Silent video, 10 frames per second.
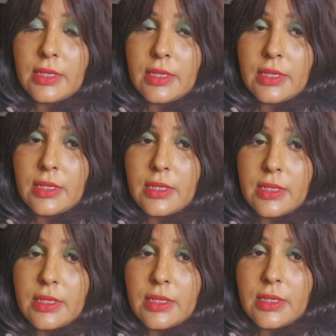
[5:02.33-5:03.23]

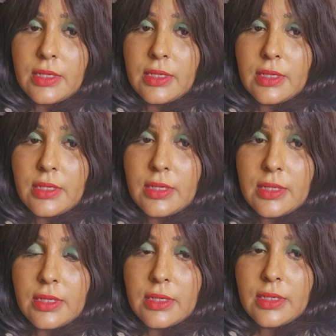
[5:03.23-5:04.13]

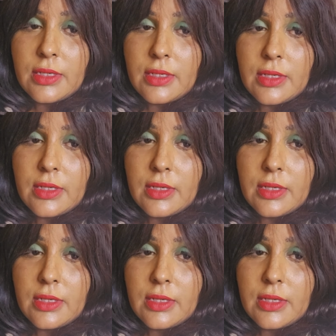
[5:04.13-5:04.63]
No one is speaking in this clip.